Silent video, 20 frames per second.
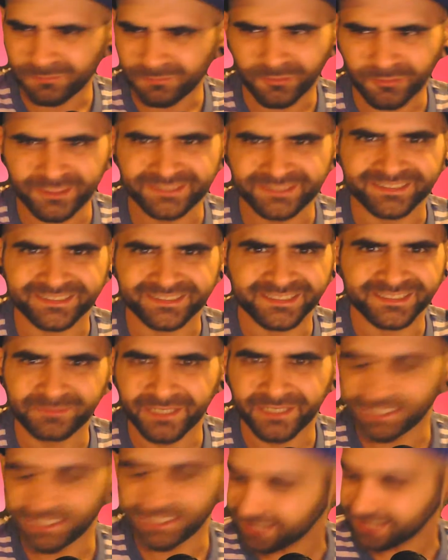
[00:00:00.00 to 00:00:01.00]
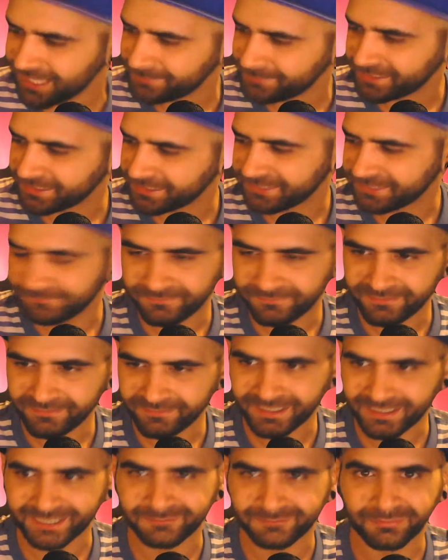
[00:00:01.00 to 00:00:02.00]
reason has been climbing in
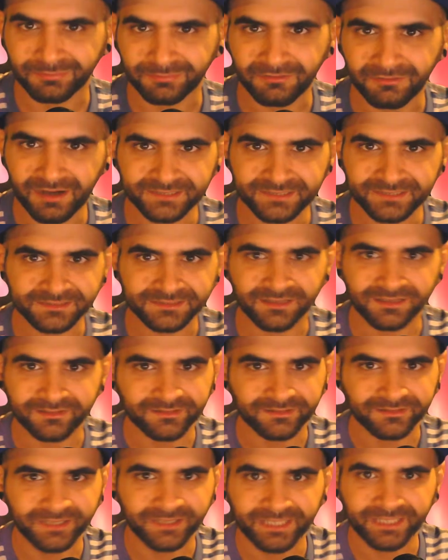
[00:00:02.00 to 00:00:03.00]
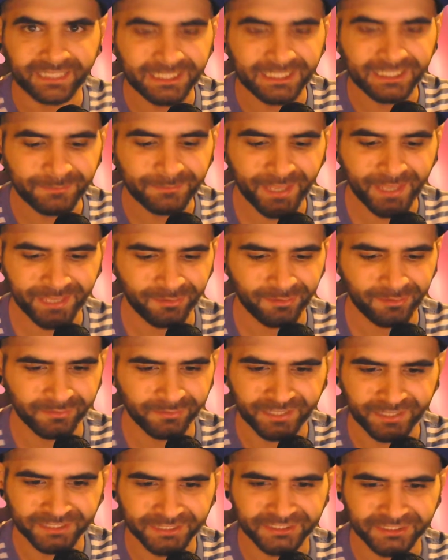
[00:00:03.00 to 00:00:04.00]
fucking price on like eBay and all
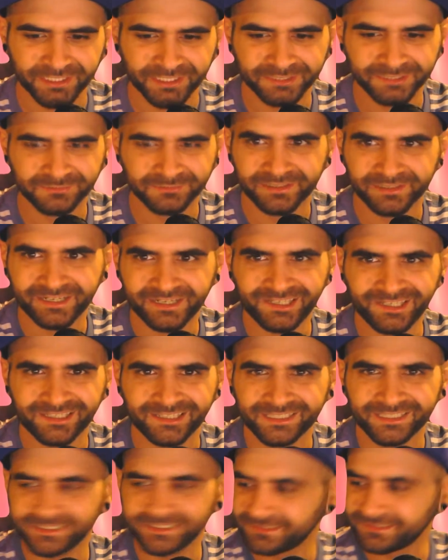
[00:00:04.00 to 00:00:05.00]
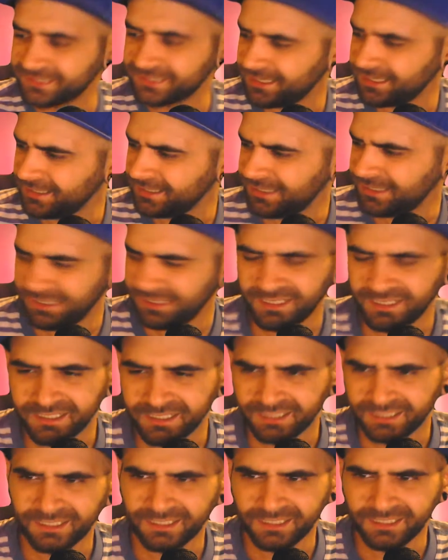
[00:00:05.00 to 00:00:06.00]
that shit. It's ridiculous.
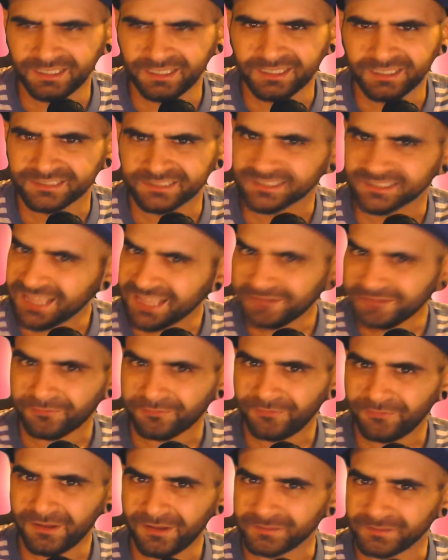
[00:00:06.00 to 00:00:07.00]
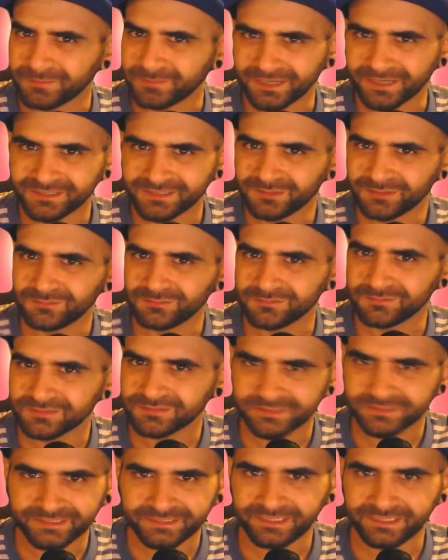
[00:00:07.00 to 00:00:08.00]
It's a lot of fun, but I don't
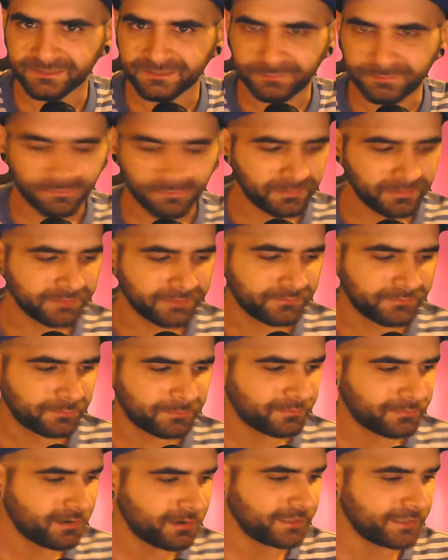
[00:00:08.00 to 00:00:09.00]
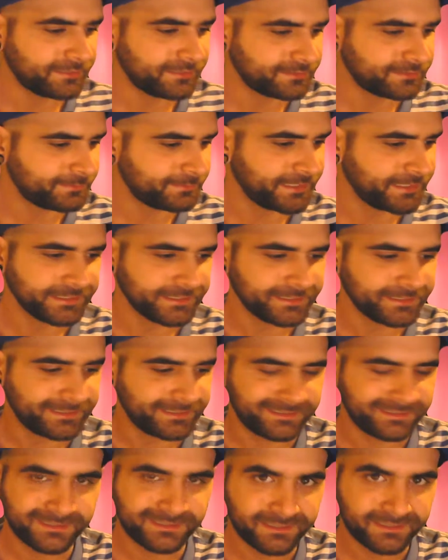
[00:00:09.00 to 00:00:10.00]
see the point of the price, man. I
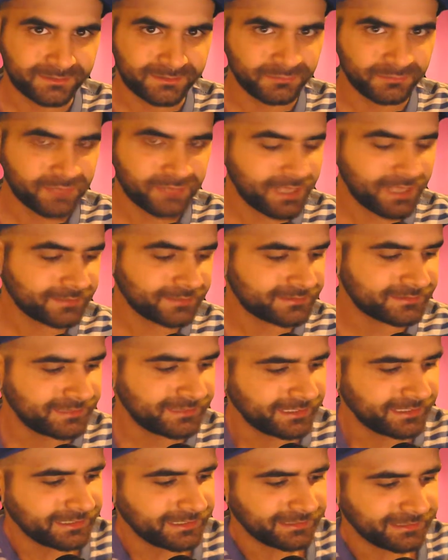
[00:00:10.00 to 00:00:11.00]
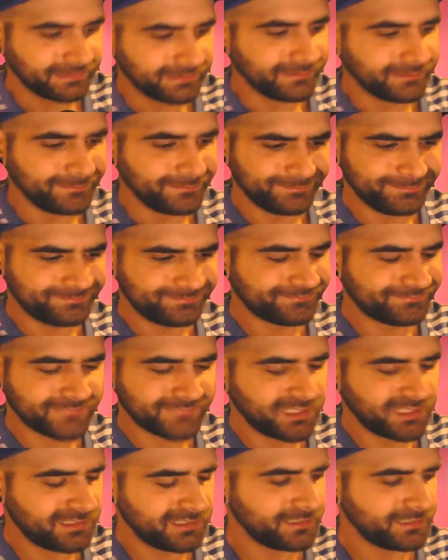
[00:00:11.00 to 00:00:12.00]
do not see it.
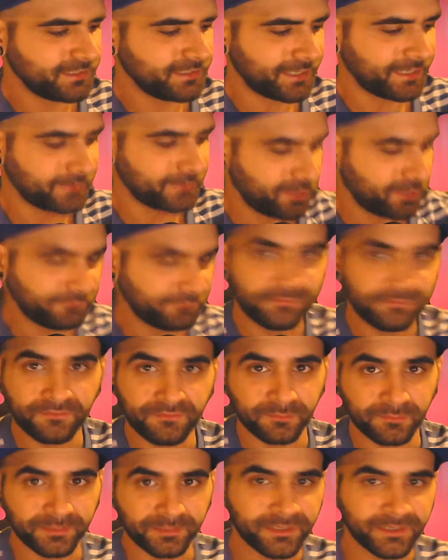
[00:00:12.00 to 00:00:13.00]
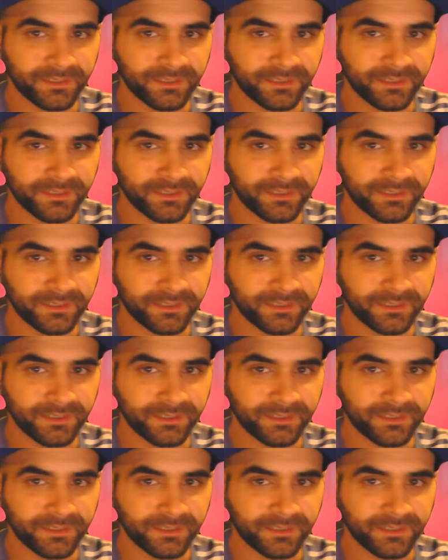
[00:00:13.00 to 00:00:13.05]
I don't know. If you've ever played